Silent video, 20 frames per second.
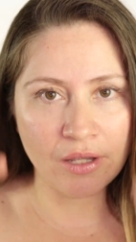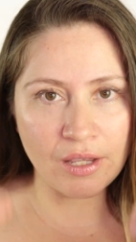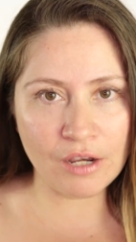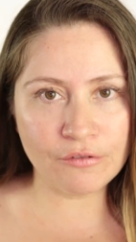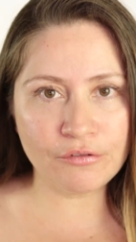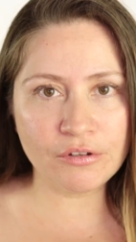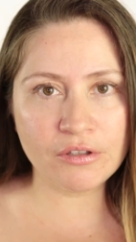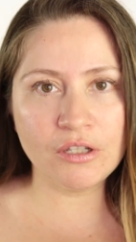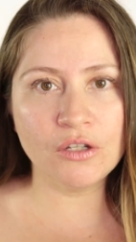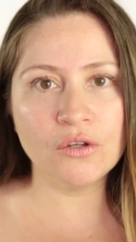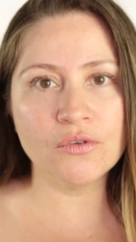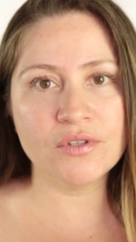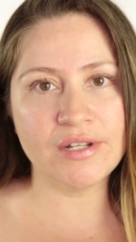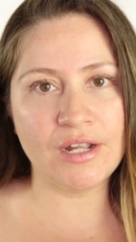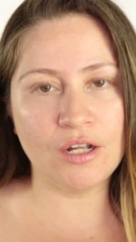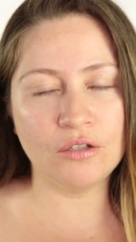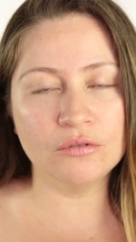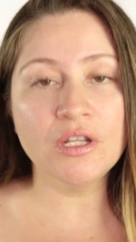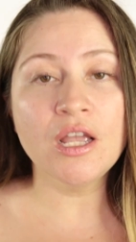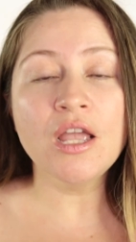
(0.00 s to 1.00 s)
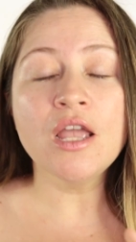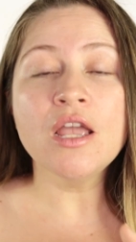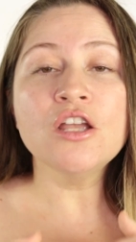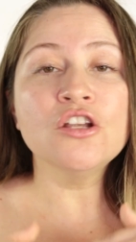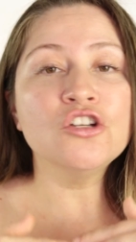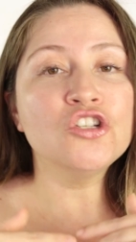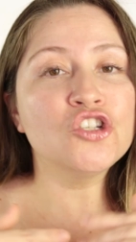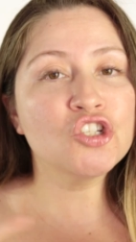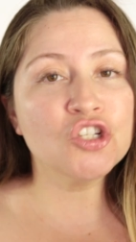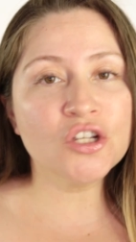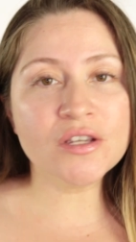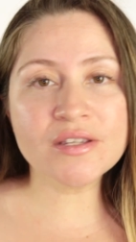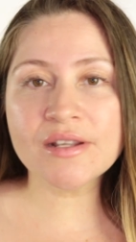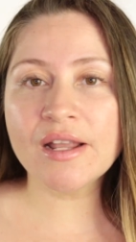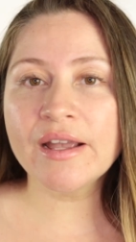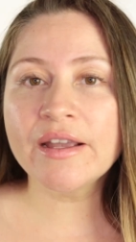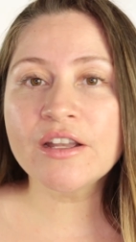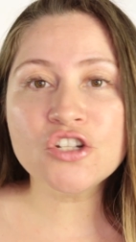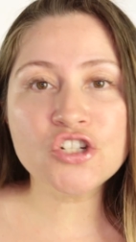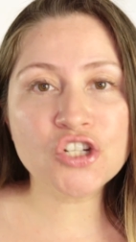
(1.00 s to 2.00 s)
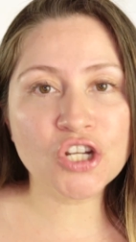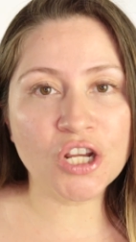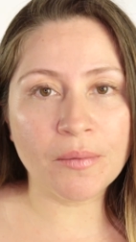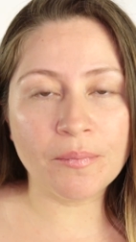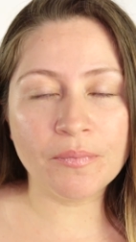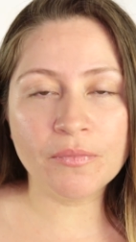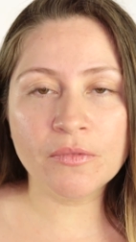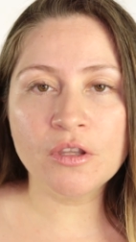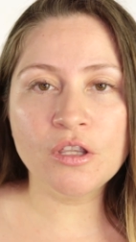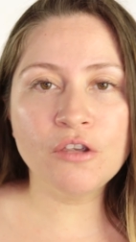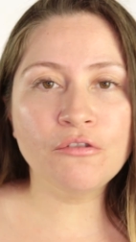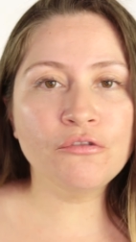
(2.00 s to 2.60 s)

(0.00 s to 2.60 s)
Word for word: everything goes down. Just like a gym,